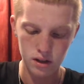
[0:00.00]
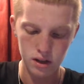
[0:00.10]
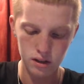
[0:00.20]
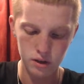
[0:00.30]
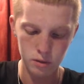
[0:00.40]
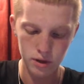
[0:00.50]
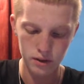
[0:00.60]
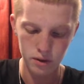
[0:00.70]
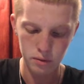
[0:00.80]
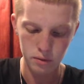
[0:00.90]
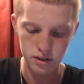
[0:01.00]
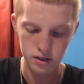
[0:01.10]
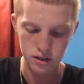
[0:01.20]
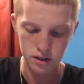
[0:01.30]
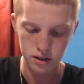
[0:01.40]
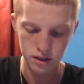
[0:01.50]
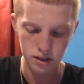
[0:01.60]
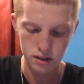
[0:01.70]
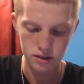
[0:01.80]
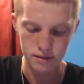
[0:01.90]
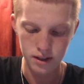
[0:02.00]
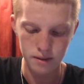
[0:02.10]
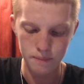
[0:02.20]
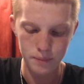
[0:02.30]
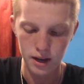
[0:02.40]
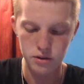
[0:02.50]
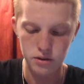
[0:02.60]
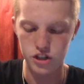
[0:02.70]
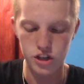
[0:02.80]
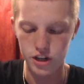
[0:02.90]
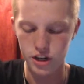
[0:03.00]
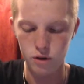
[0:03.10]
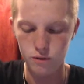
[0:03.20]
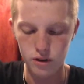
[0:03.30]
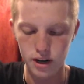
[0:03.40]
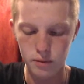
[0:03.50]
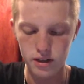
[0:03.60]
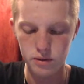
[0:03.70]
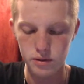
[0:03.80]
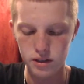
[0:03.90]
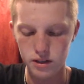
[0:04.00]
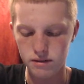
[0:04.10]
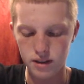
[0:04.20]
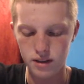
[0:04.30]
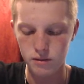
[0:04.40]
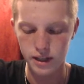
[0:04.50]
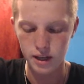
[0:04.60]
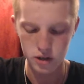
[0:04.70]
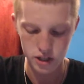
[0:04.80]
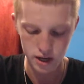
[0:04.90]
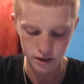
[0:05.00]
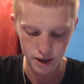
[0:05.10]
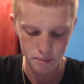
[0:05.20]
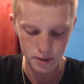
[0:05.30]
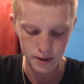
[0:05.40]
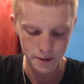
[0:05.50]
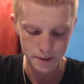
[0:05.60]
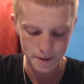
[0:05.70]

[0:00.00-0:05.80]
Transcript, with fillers: a little bit on that wizard. Nothing. No. I was just gonna go for it anyway, so we did not really get much out of that, but